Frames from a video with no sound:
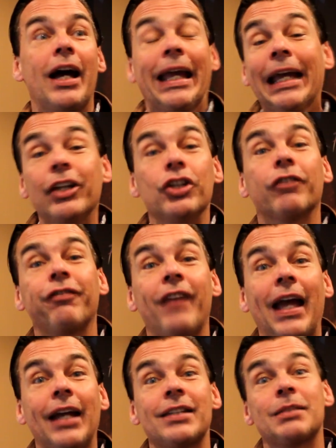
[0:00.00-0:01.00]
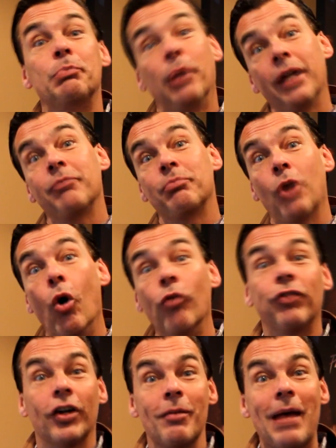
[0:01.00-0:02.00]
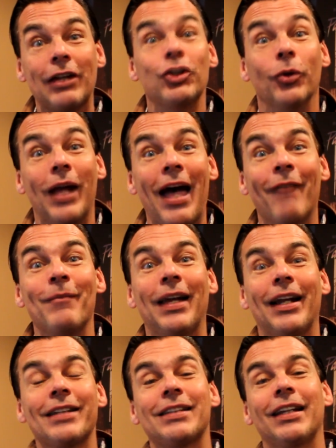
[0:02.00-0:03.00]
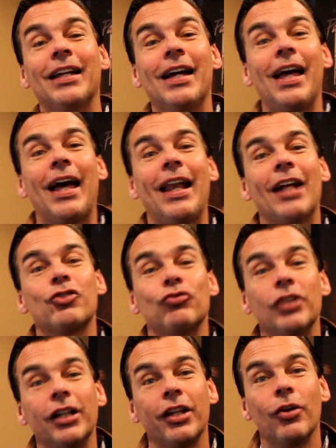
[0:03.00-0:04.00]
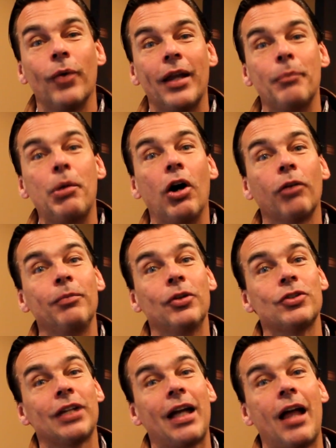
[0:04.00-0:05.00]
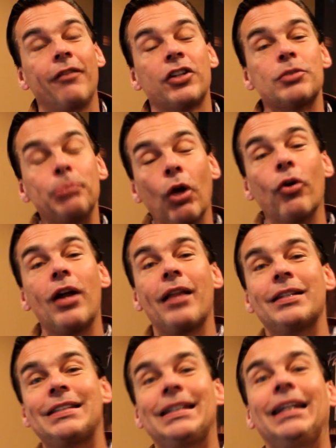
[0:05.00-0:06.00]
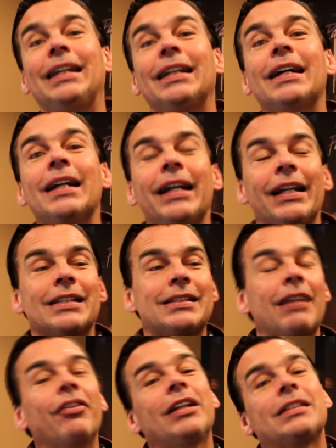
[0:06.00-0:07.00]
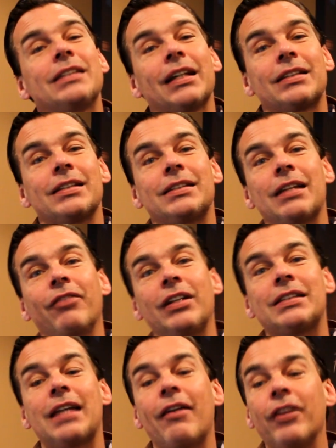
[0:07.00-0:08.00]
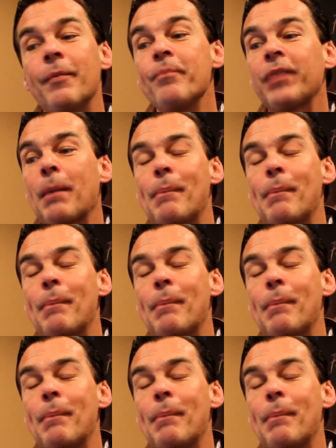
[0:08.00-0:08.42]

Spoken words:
in your face, but over in about 2.5 minutes. And that's really the way the punk music kind of exploded on the scene in 76 and 77.